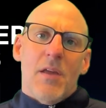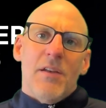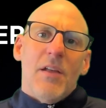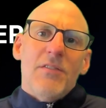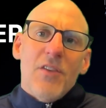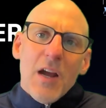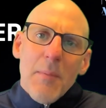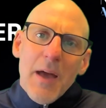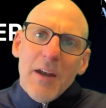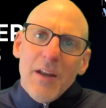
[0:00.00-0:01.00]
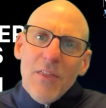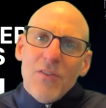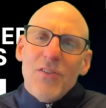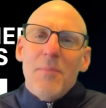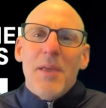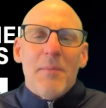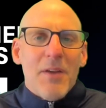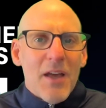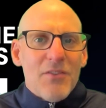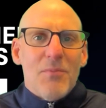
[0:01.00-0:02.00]
Now let's talk about another CPM
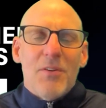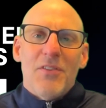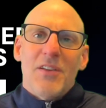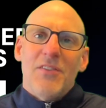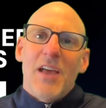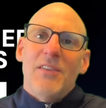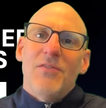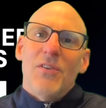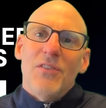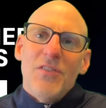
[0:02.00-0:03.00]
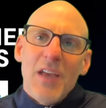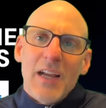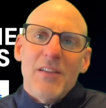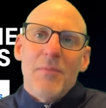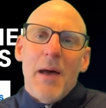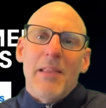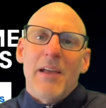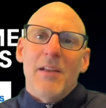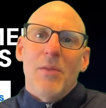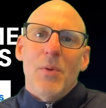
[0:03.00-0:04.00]
customer success for second
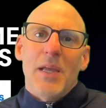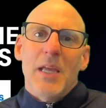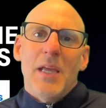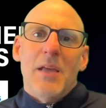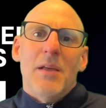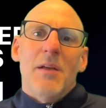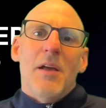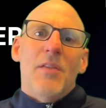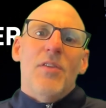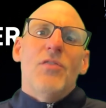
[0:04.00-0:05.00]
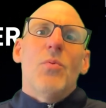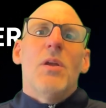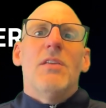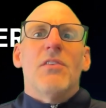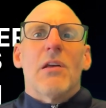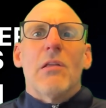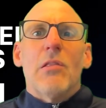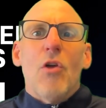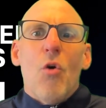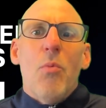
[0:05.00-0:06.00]
spotlight of the week. This one is a
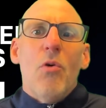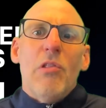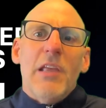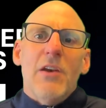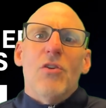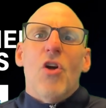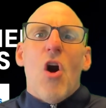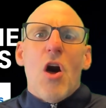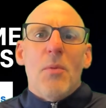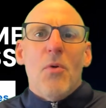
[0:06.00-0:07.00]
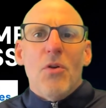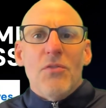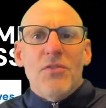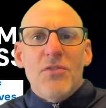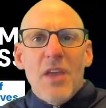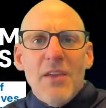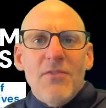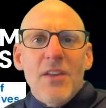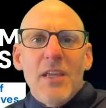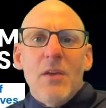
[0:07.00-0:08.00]
global leader in automotive
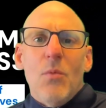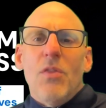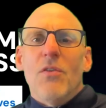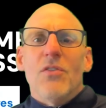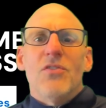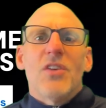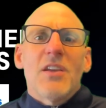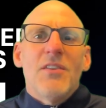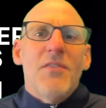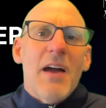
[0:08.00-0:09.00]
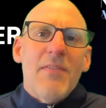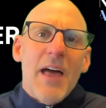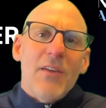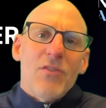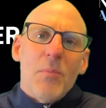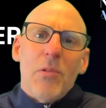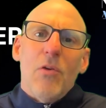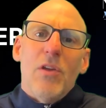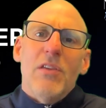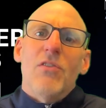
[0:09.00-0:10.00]
safety with over 65,000
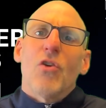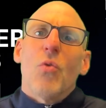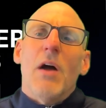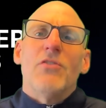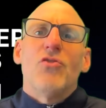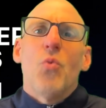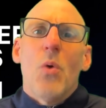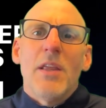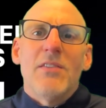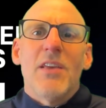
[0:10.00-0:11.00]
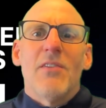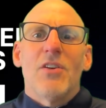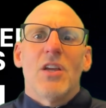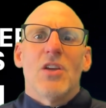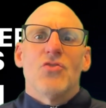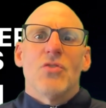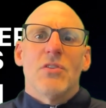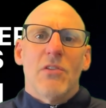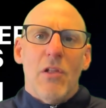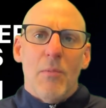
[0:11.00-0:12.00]
employees across 27
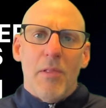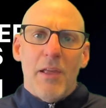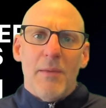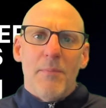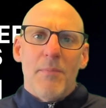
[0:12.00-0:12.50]
countries globally.